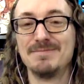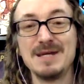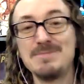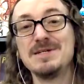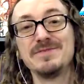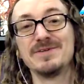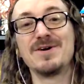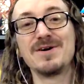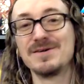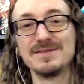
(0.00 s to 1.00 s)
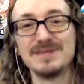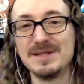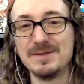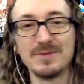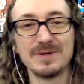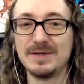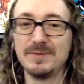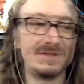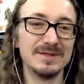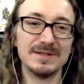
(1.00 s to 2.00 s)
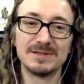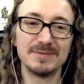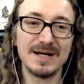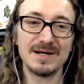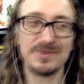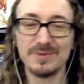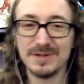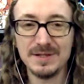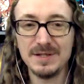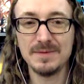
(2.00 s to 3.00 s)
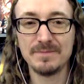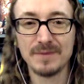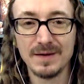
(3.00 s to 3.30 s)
Maybe even harder than working with uh, some kind of 3D